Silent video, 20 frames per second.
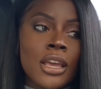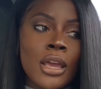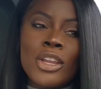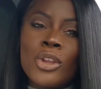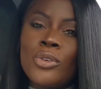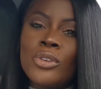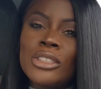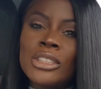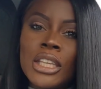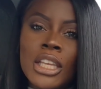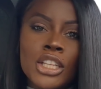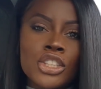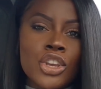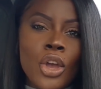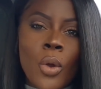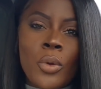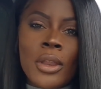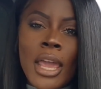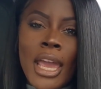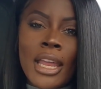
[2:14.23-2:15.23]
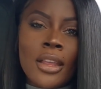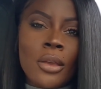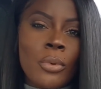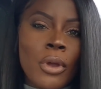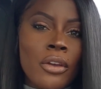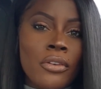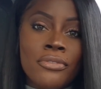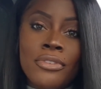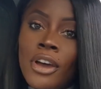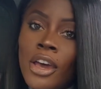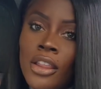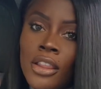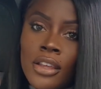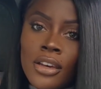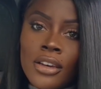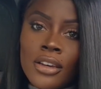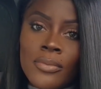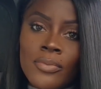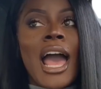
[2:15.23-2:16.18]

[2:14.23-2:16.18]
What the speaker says: I don't see this going anywhere further.